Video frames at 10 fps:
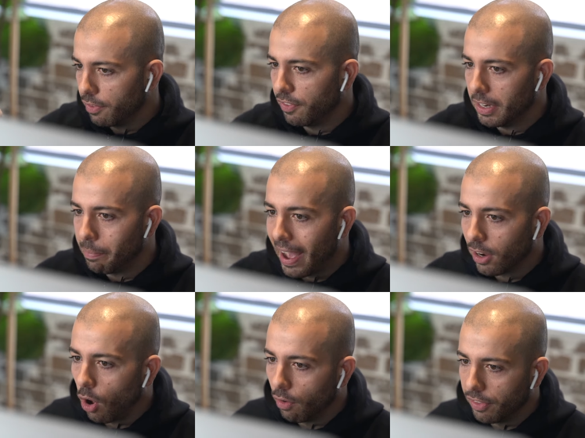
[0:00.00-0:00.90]
the
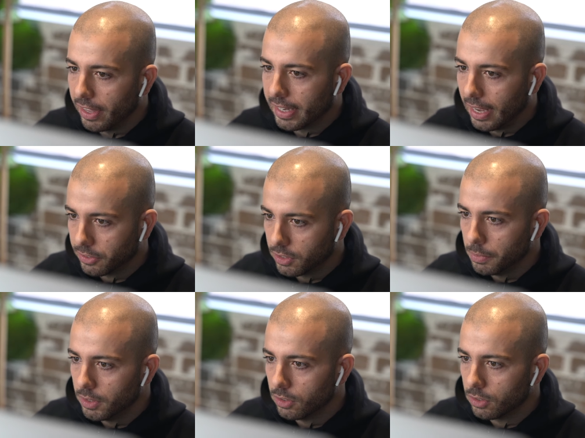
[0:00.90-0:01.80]
feedback of their
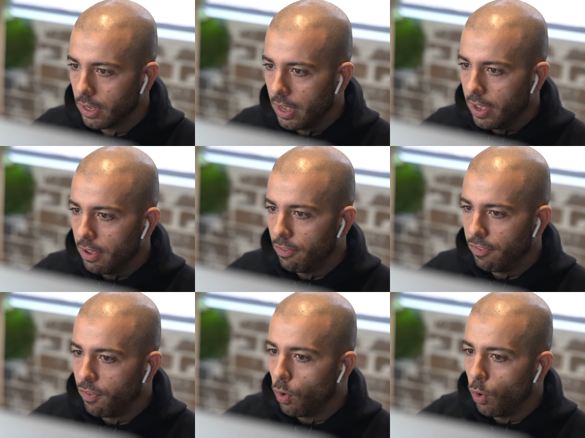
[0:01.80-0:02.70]
customers
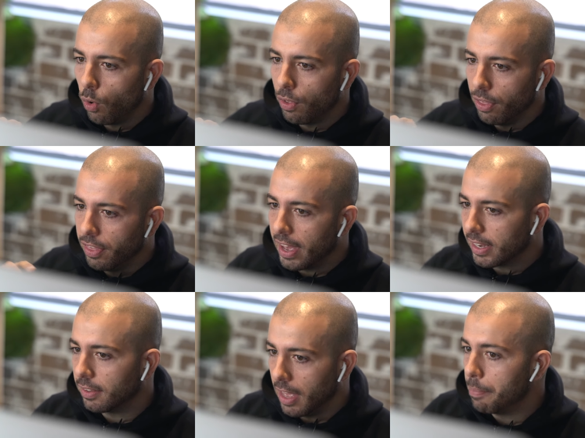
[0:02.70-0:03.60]
for their,
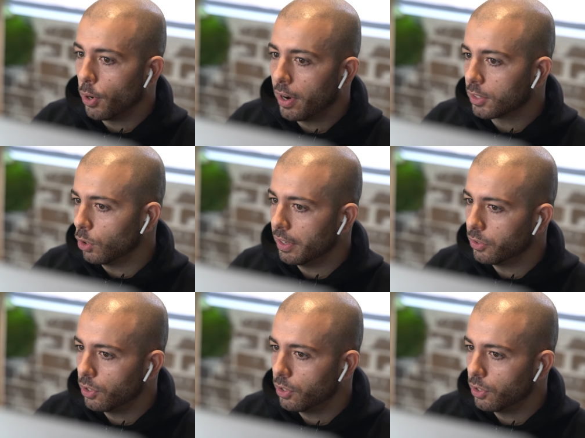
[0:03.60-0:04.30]
their product or their